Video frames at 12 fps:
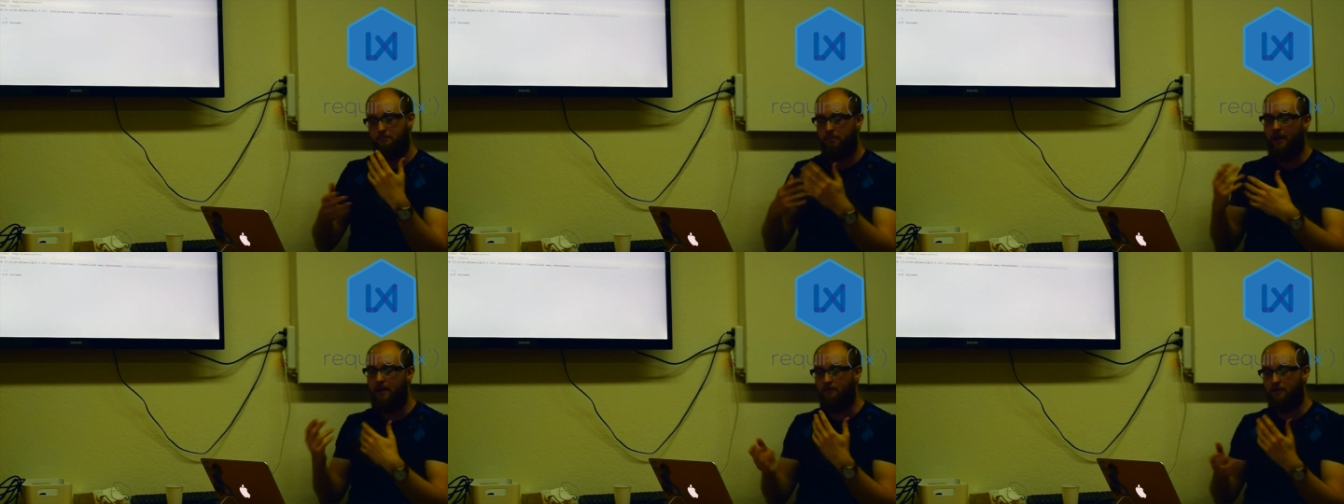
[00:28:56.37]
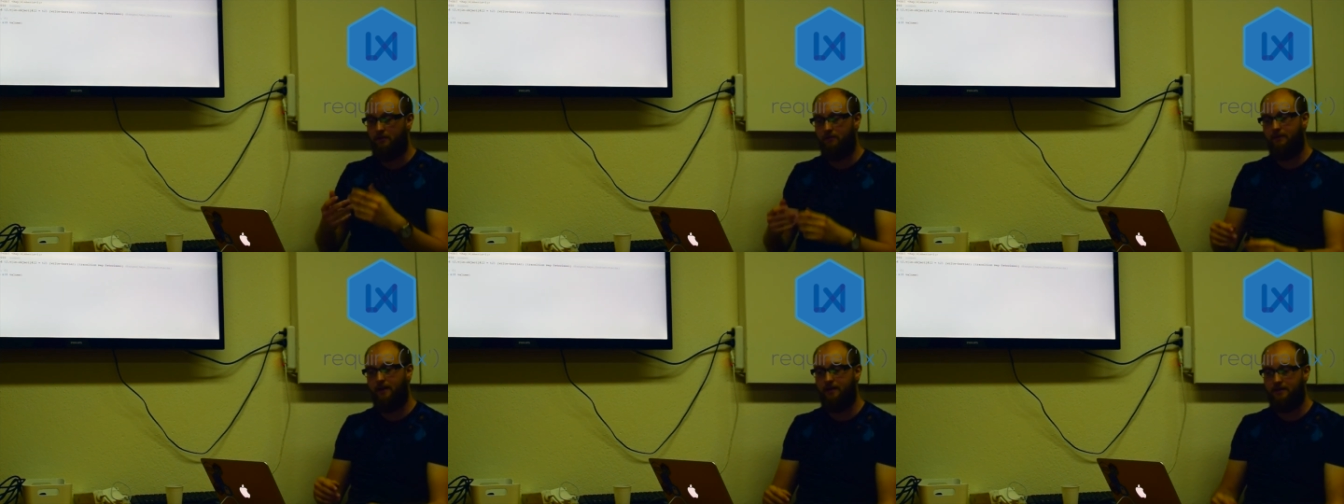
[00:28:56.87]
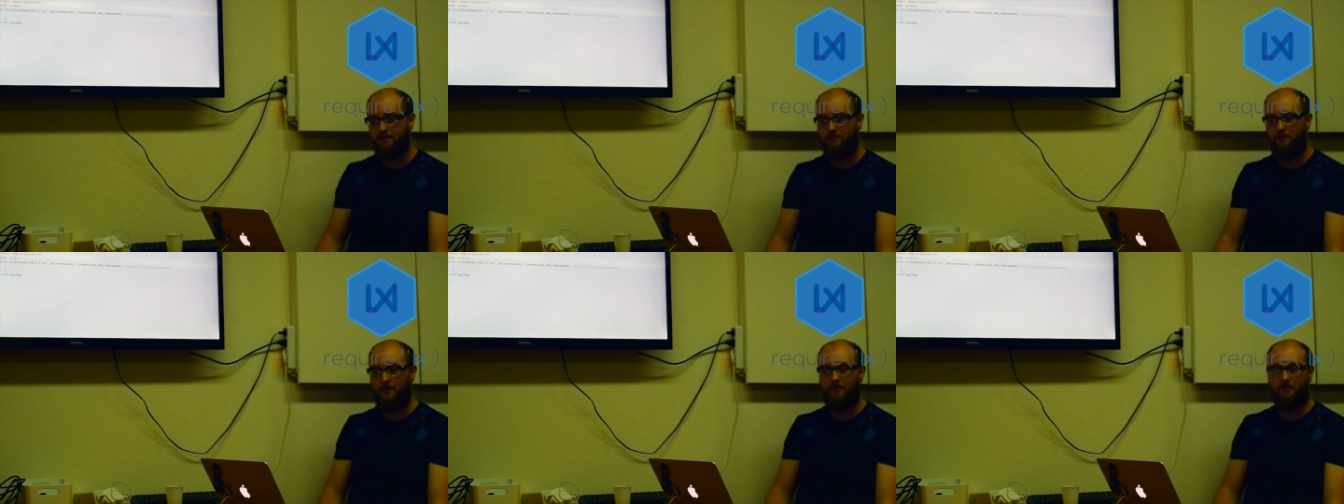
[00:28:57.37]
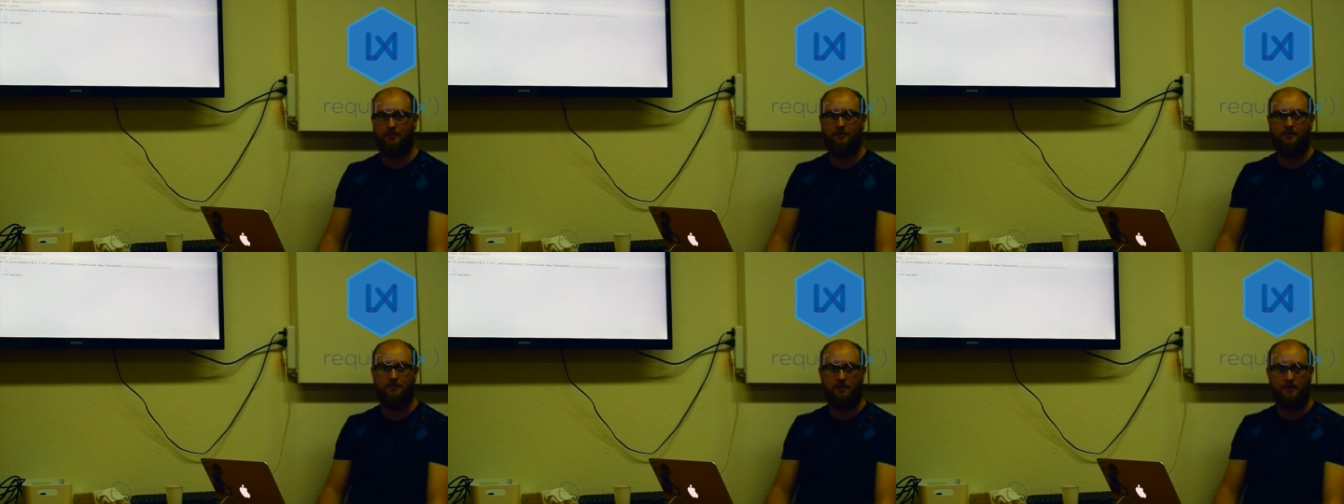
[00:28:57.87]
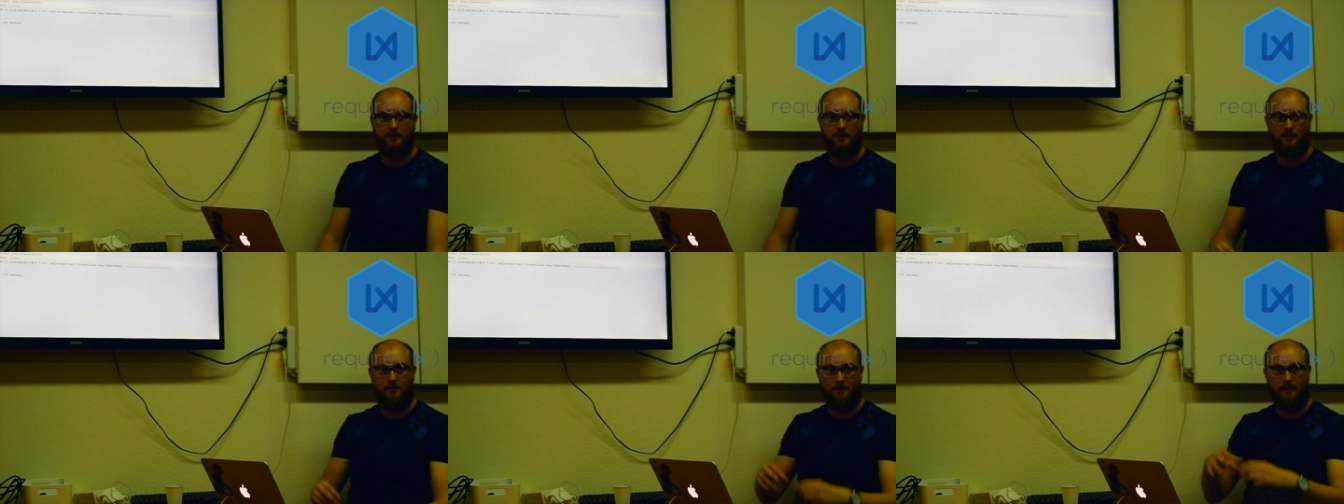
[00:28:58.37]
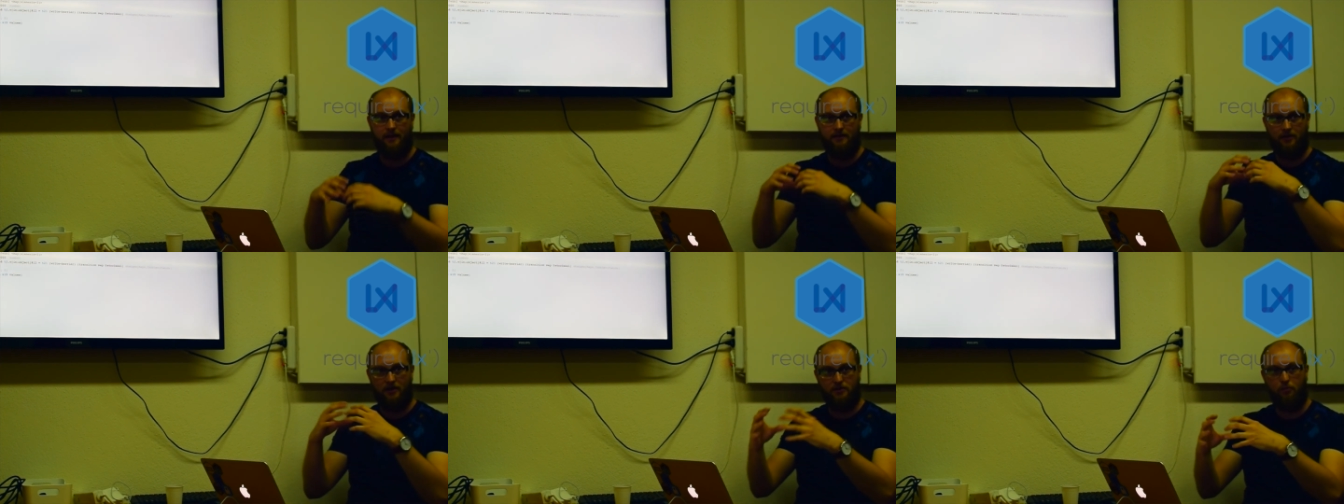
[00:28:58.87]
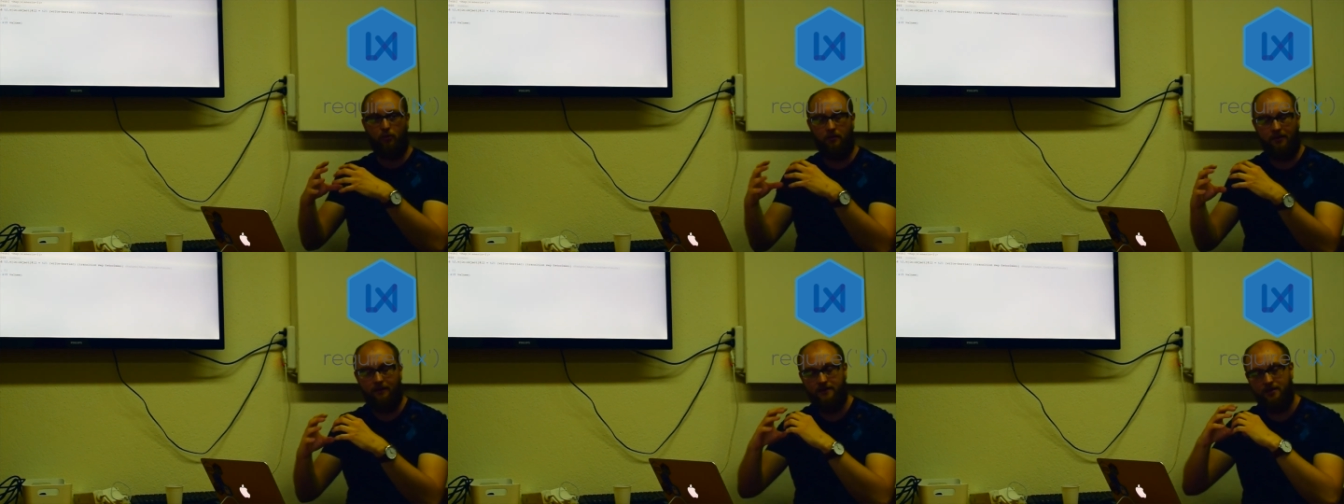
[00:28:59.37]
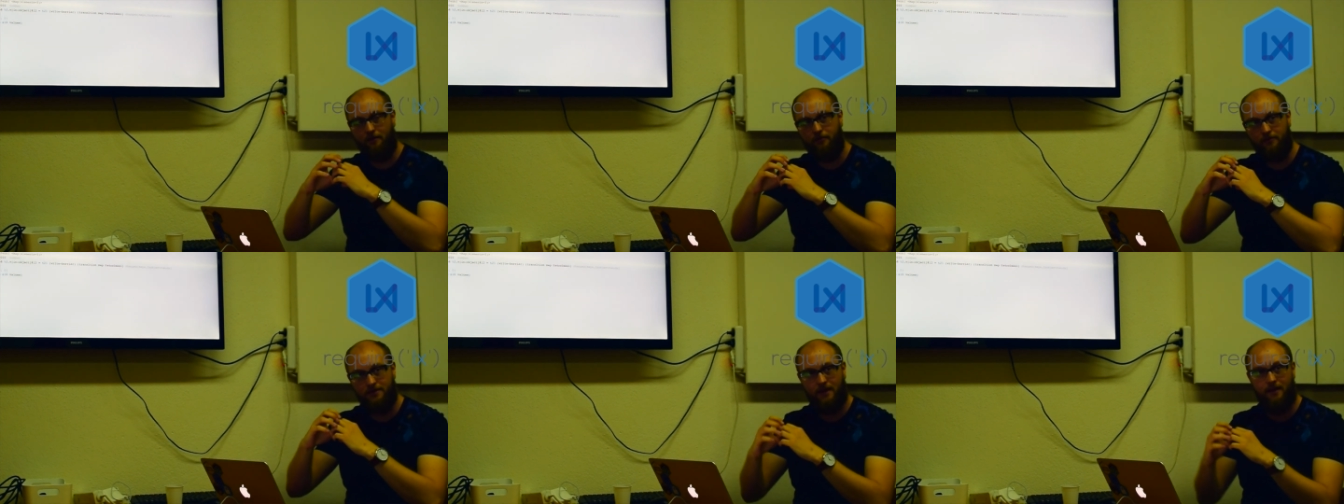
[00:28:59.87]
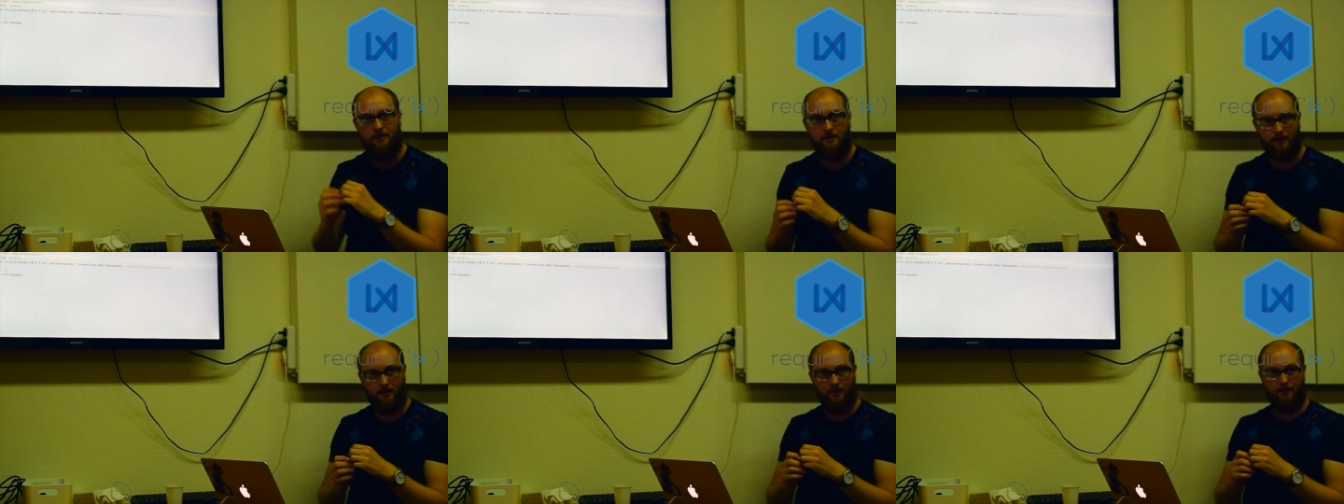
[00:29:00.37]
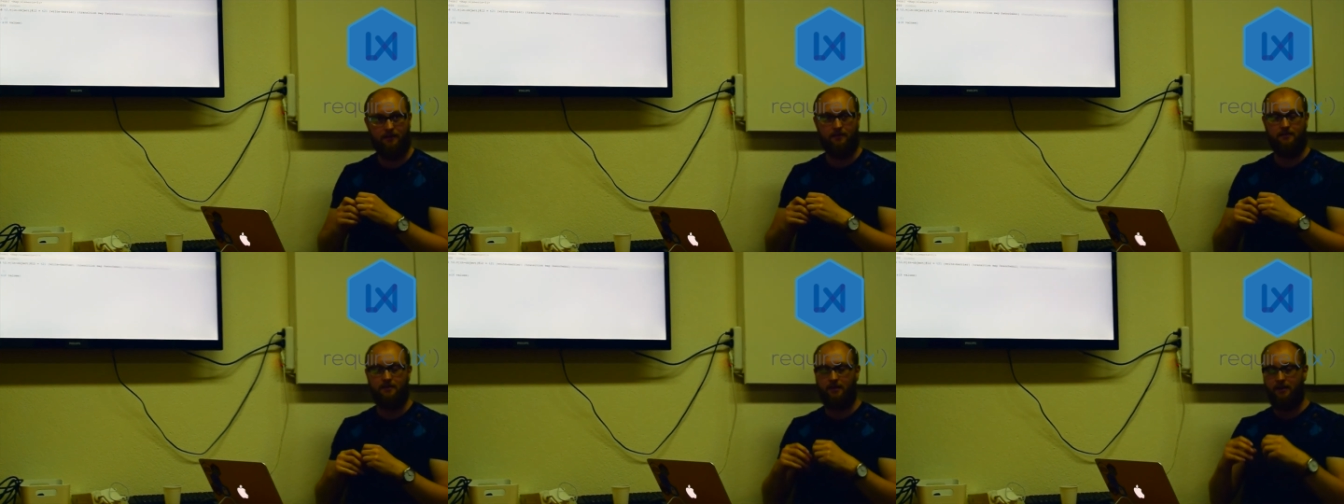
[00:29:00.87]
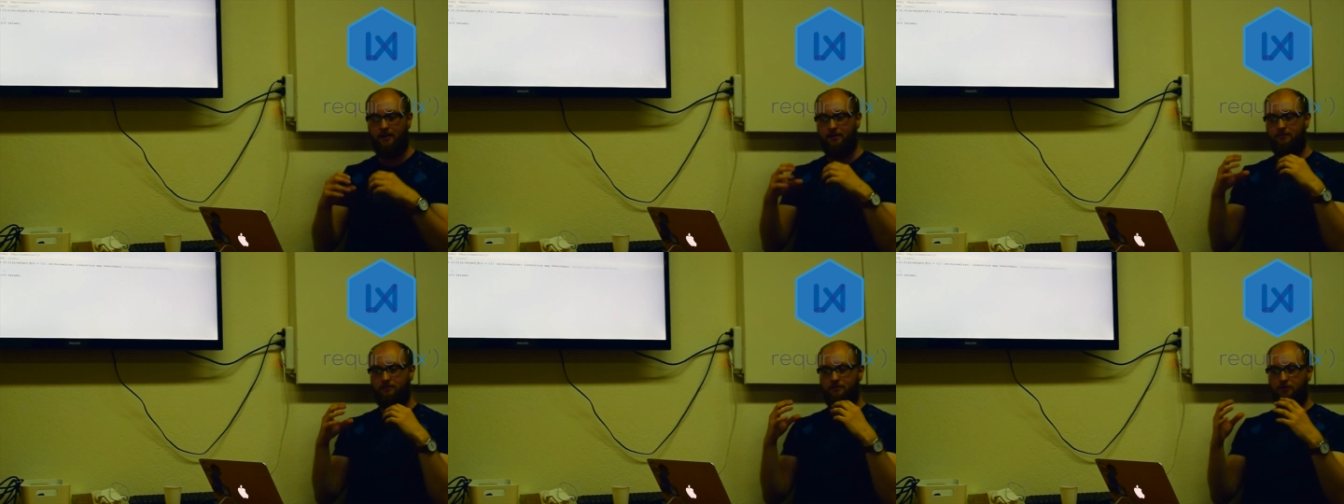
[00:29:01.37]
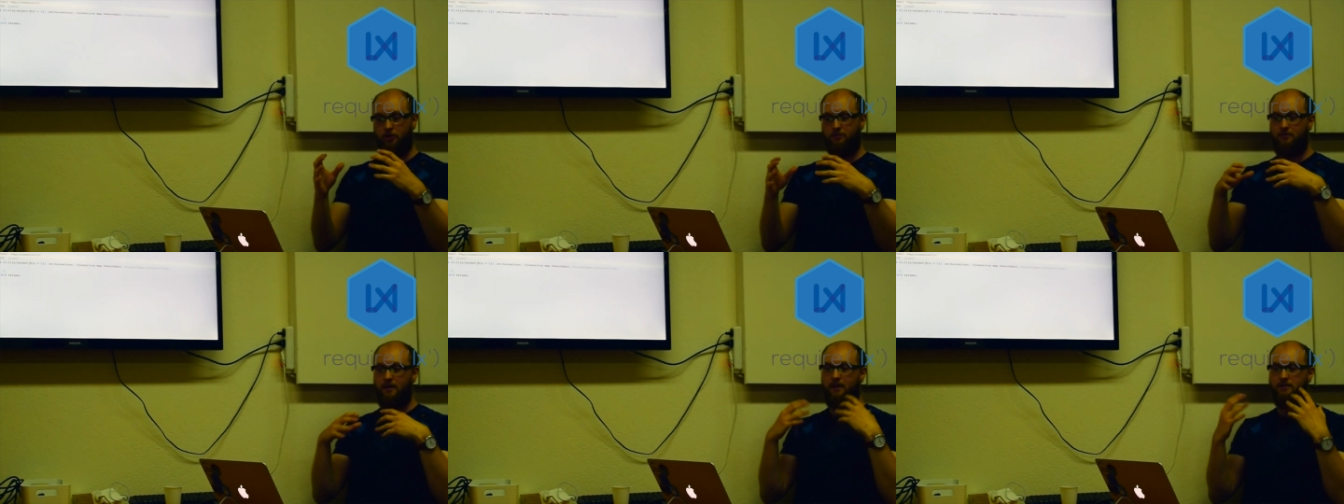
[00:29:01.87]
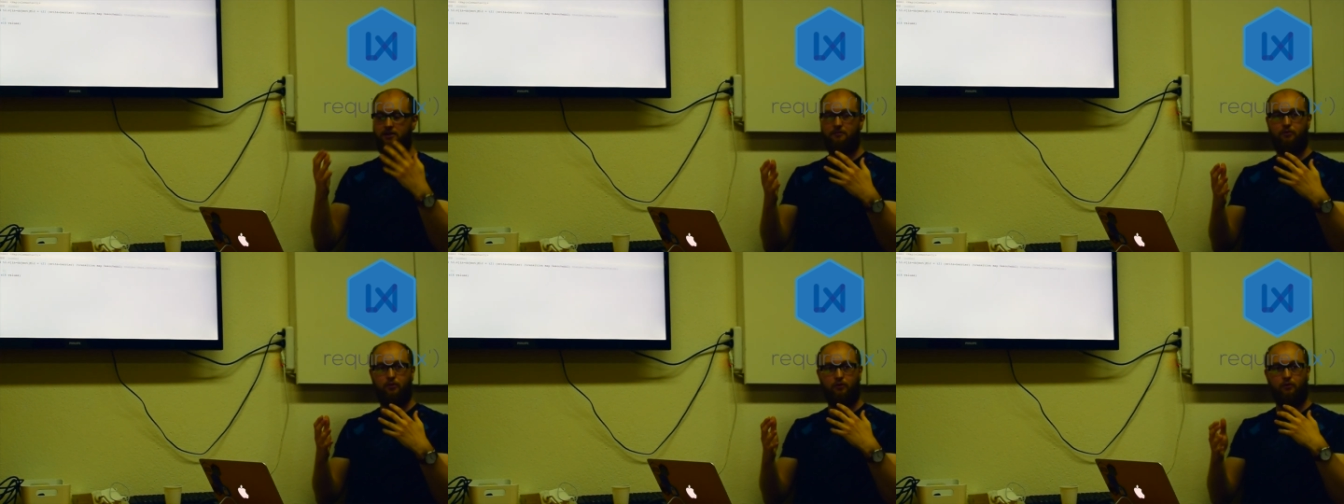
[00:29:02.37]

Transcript: playing around with that until we can get a small enough sample set and a good example